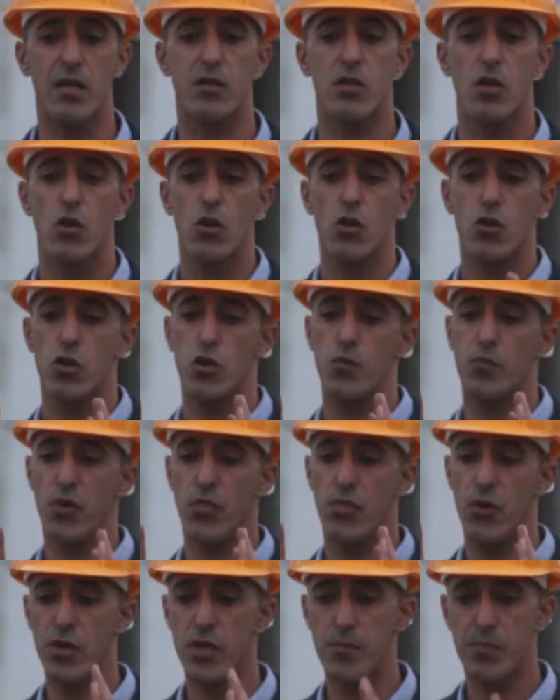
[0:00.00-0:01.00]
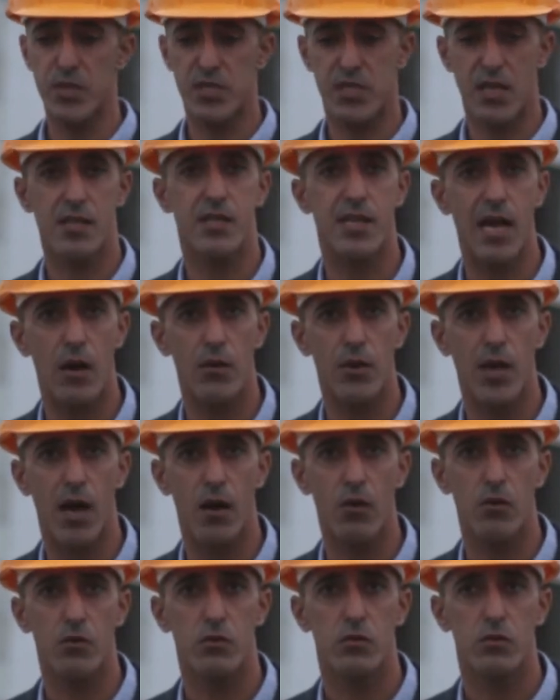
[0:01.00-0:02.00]
that you put 30% down
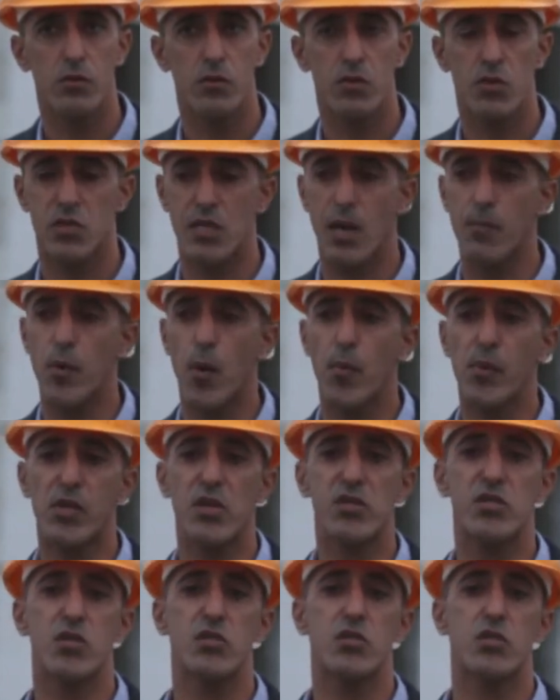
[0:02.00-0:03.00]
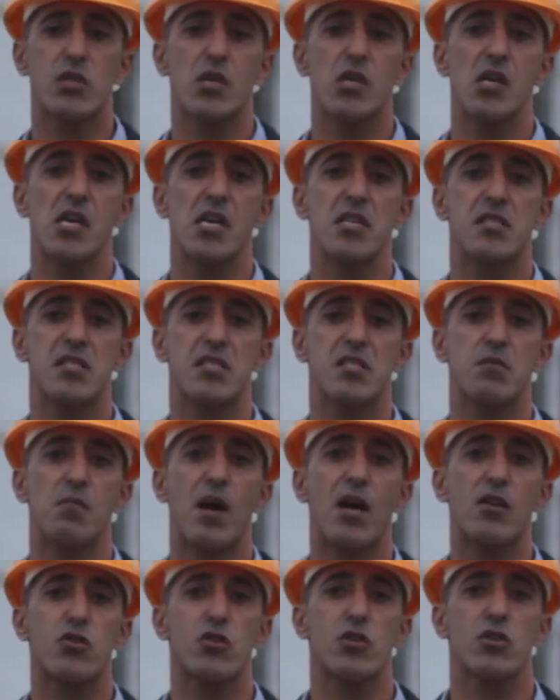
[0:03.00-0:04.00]
now. In some properties, is is as
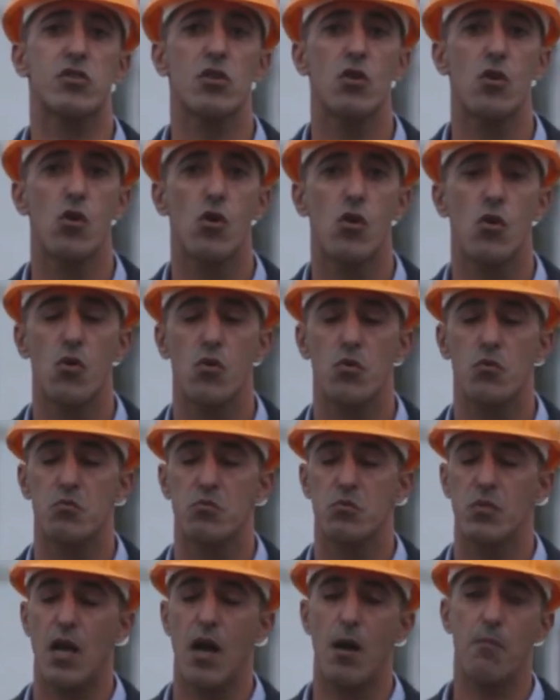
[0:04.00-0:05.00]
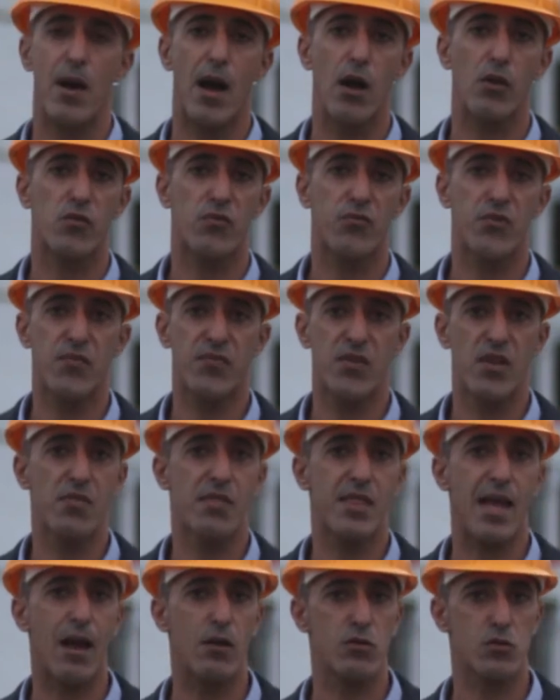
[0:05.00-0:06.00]
much as about
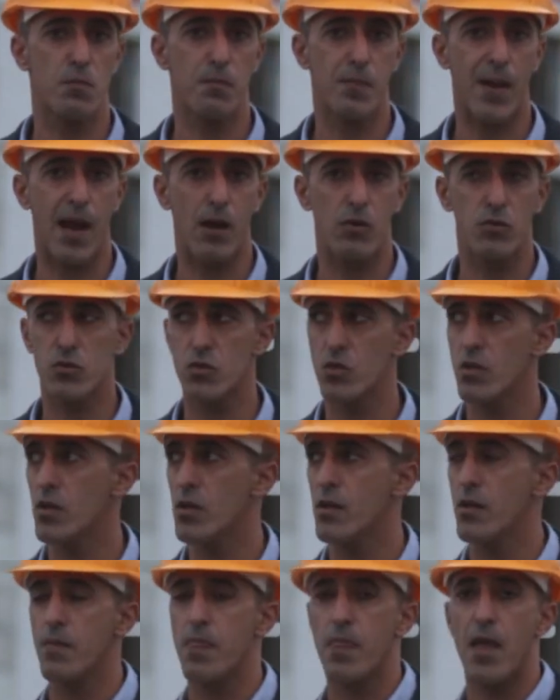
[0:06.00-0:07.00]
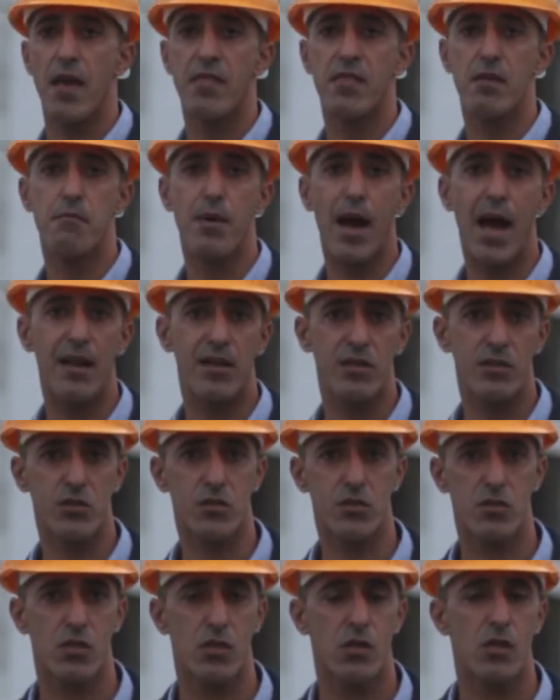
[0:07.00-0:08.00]
15,000 pounds and the
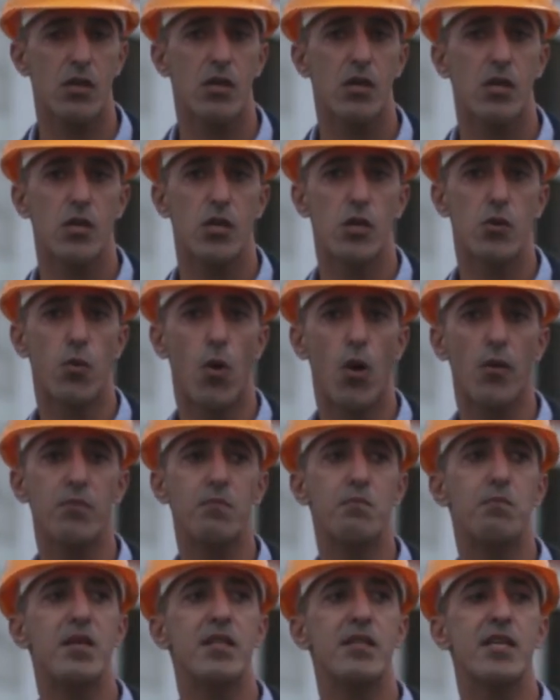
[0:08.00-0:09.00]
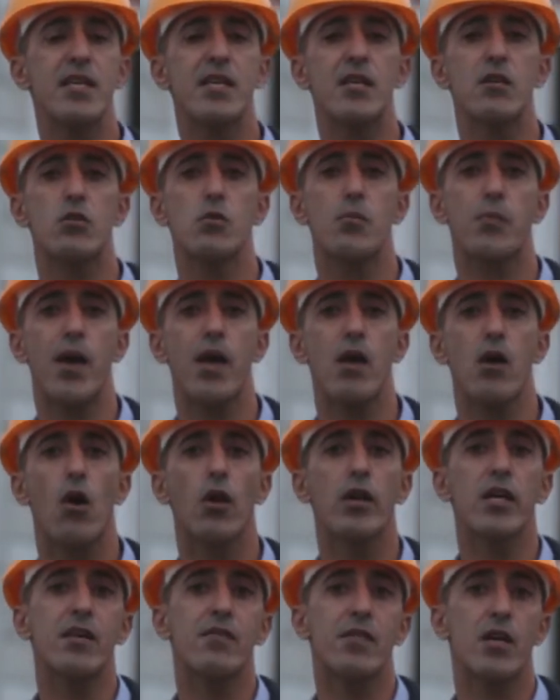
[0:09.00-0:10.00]
balance you won't be needing to pay
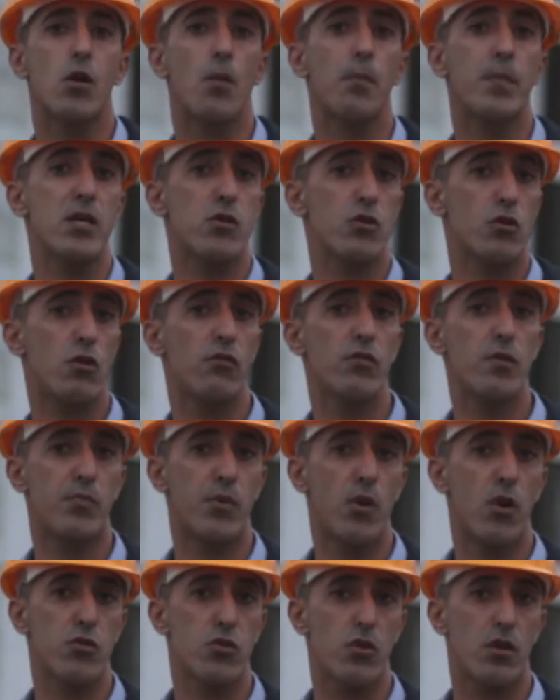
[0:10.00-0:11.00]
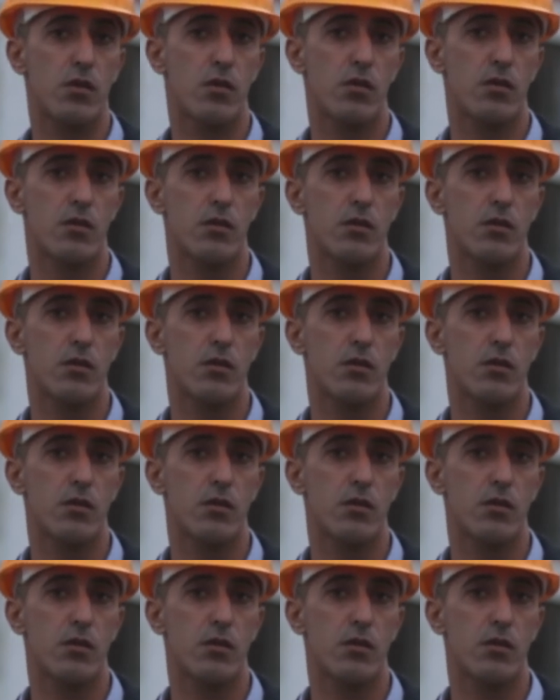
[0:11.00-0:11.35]
only in the completion of the project.